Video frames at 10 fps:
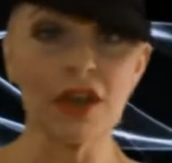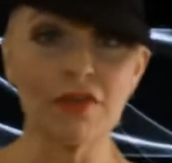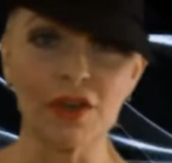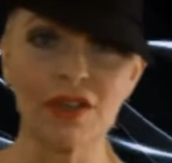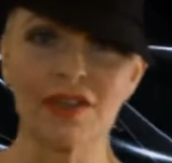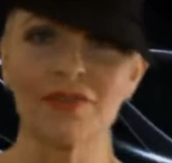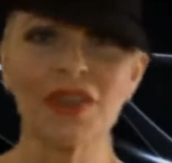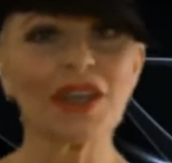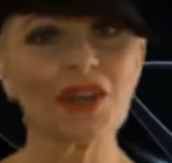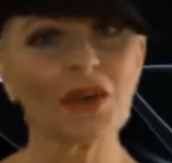effort.
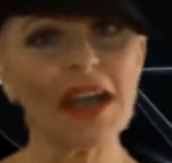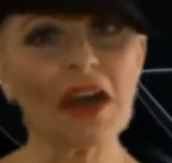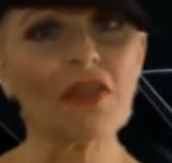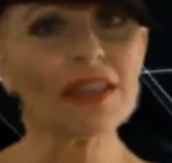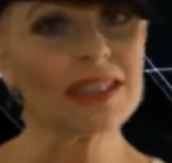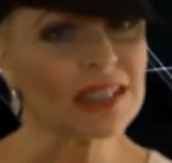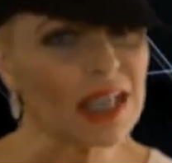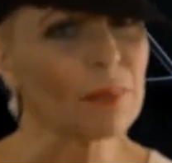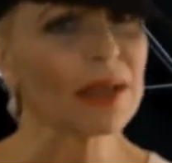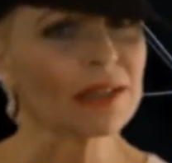Your health is
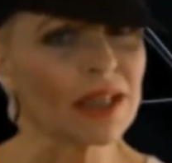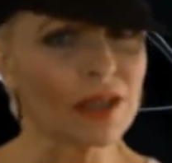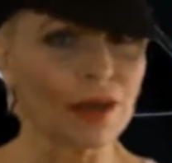typically